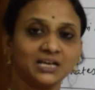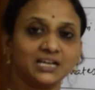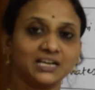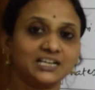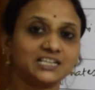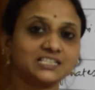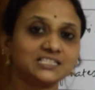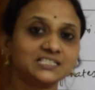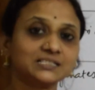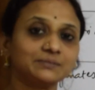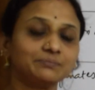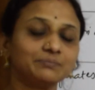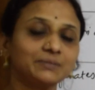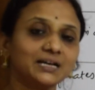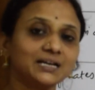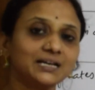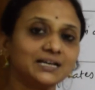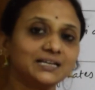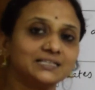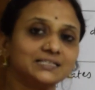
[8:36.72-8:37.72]
Let us come
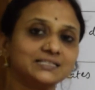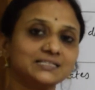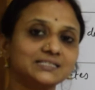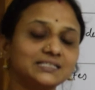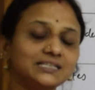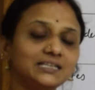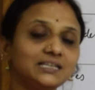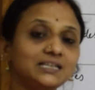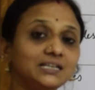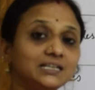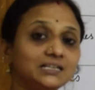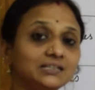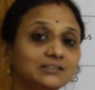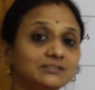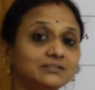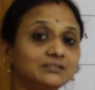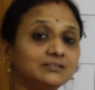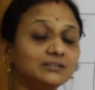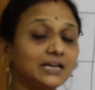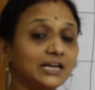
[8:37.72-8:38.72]
back and see
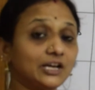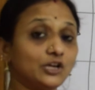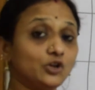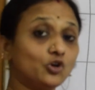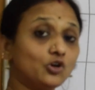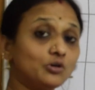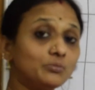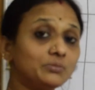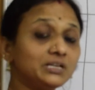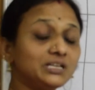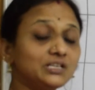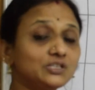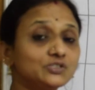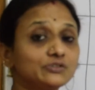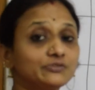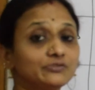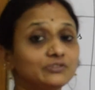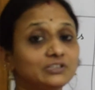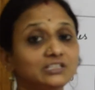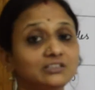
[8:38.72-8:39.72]
the anomalies
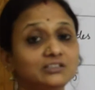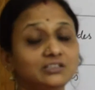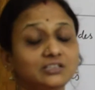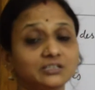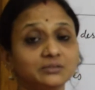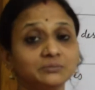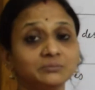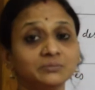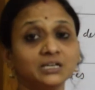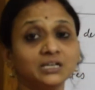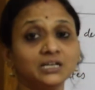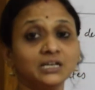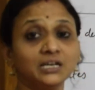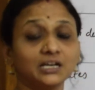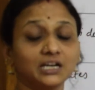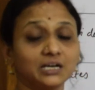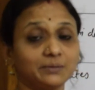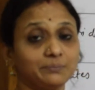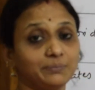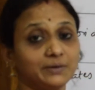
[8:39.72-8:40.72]
of lithium
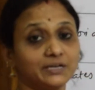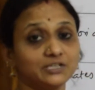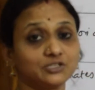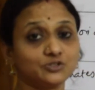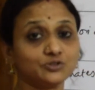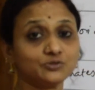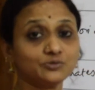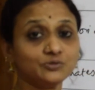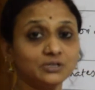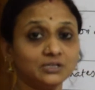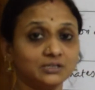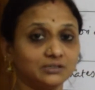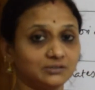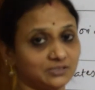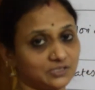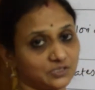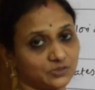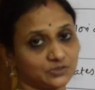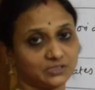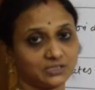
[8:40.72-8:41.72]
compared to
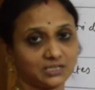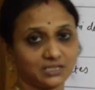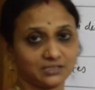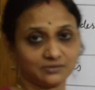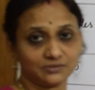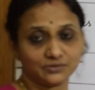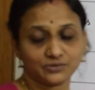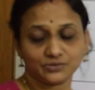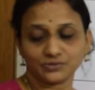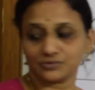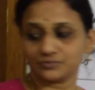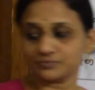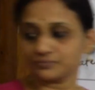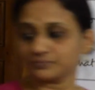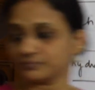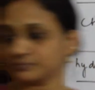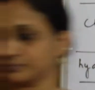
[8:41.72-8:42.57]
this and others.